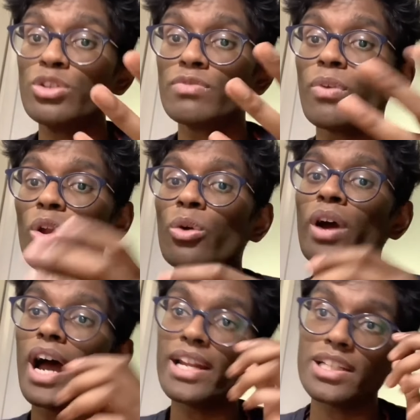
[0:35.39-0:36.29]
to
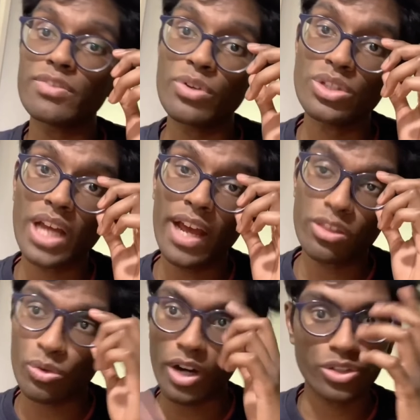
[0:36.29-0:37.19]
follow at interviews
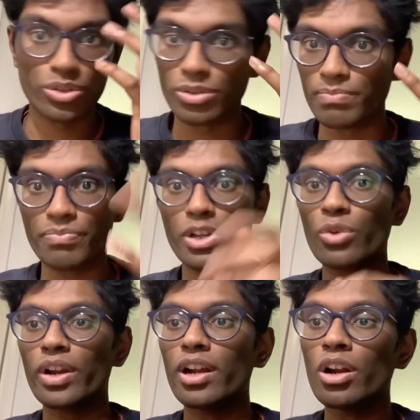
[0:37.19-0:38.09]
and throughout your
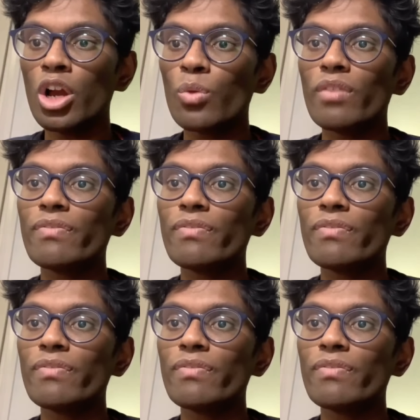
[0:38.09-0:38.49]
career